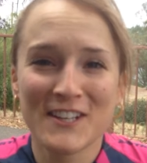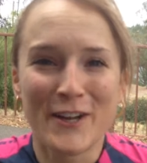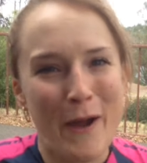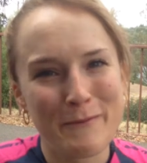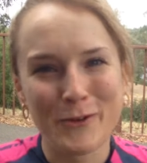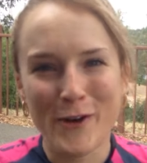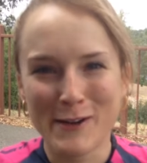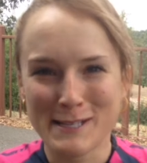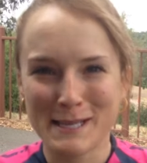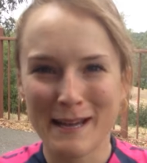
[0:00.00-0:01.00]
You know, I'm
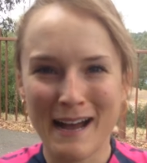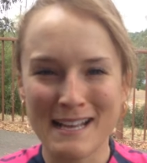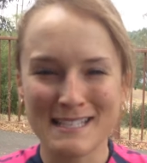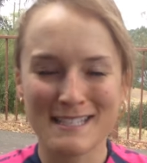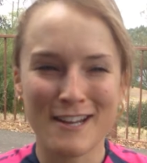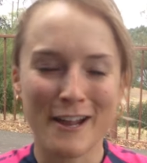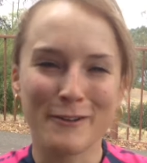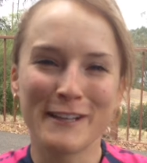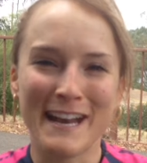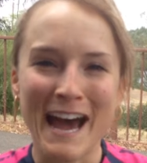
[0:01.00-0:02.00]
growing as not
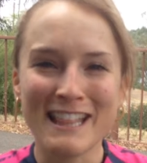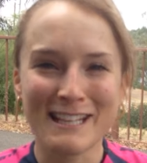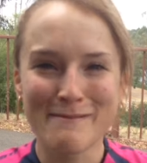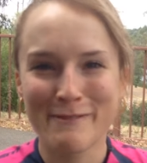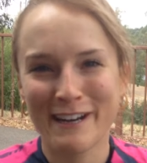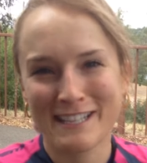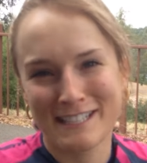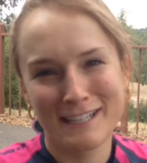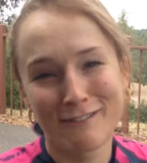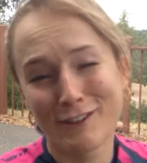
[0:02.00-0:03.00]
only an athlete but as
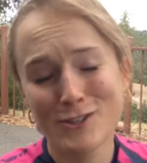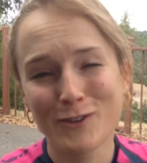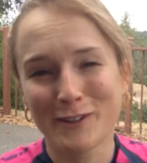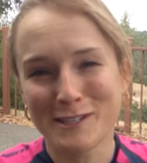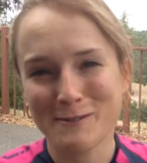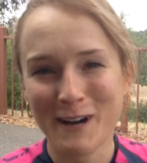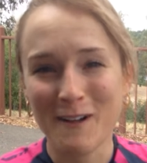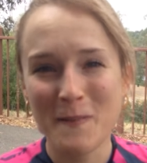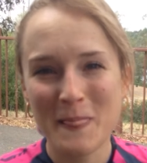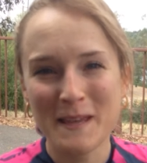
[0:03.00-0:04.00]
an individual as
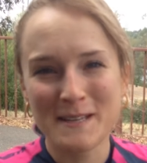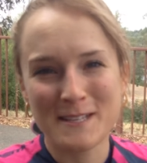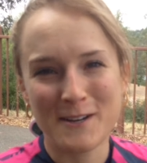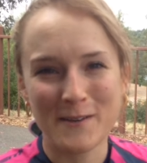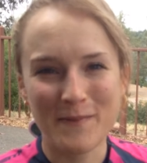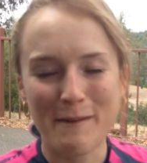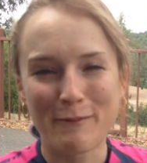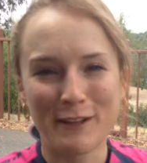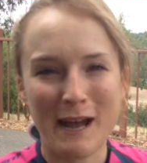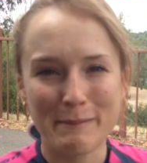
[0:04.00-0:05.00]
well, so
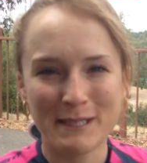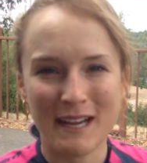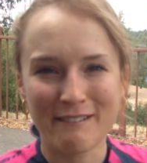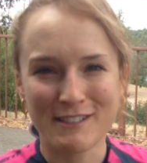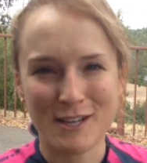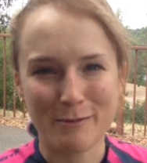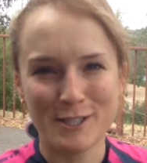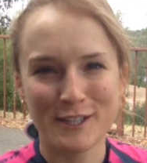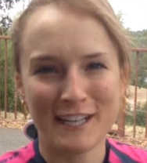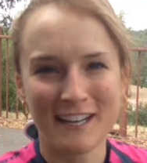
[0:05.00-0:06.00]
I'm really happy to have this
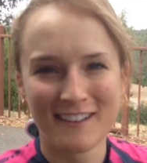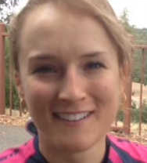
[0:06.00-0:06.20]
opportunity.